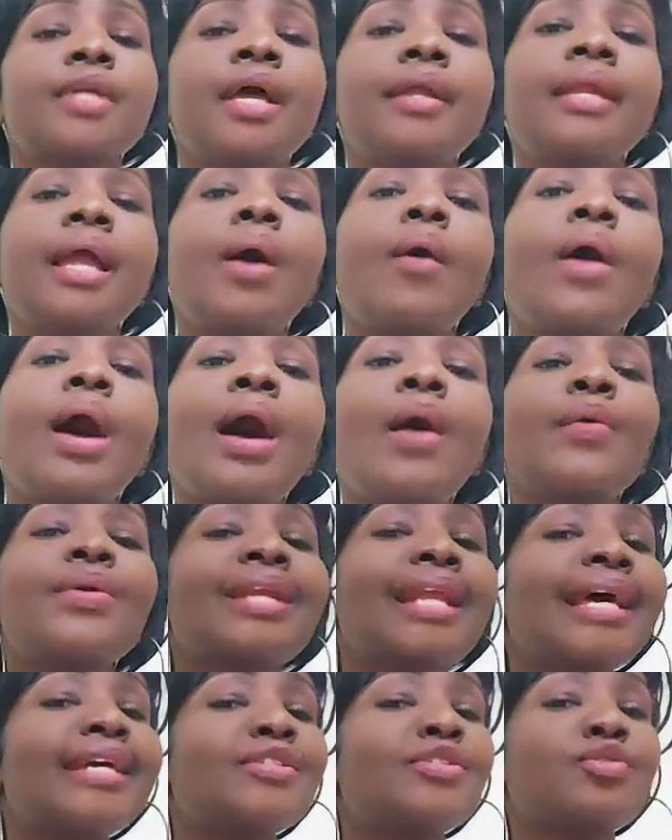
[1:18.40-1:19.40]
Now, I would
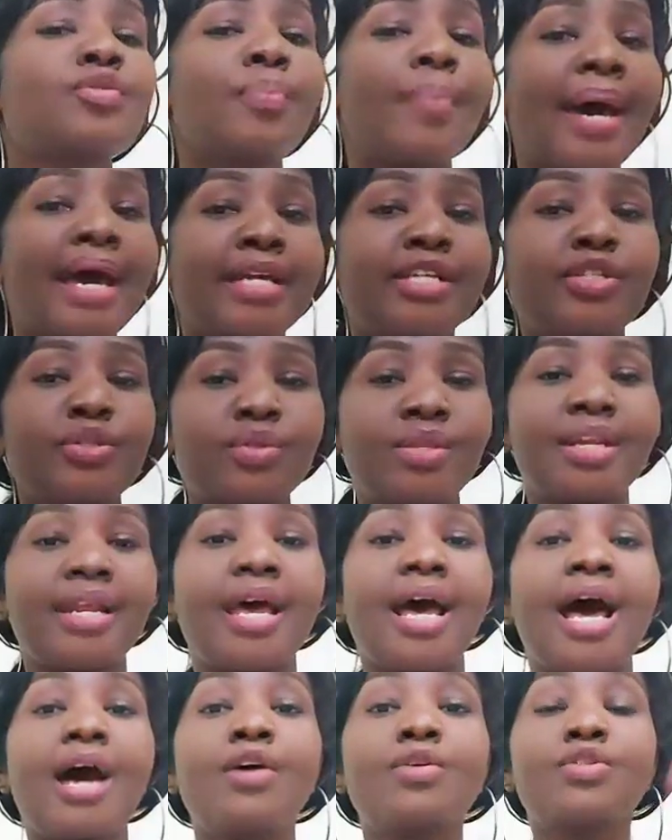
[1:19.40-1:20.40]
like to remind you that
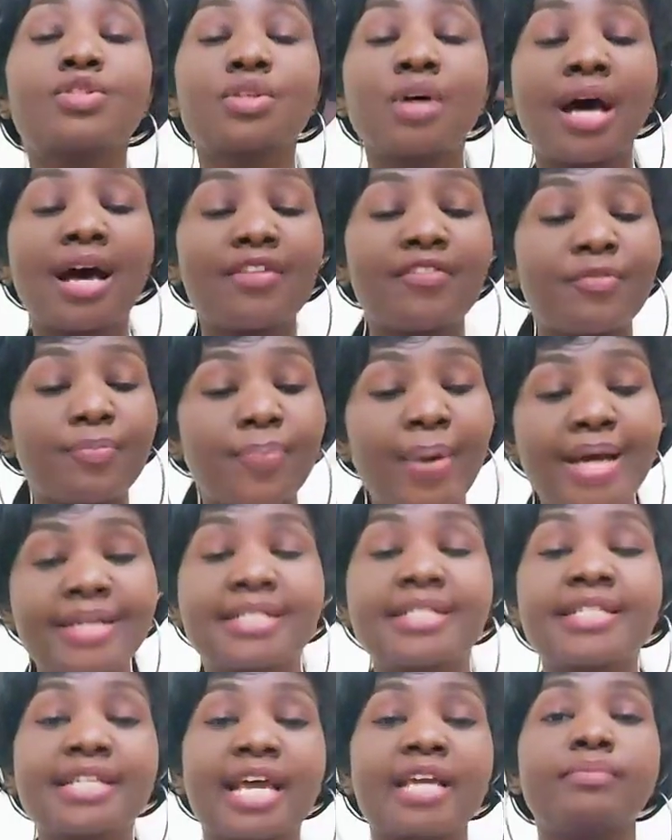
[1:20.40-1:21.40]
I also have
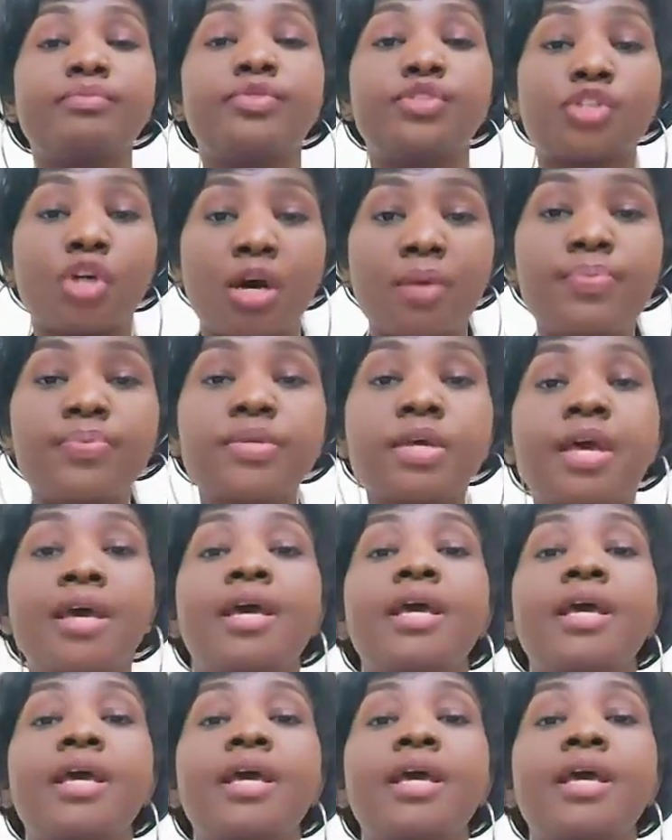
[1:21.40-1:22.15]
part-time jobs.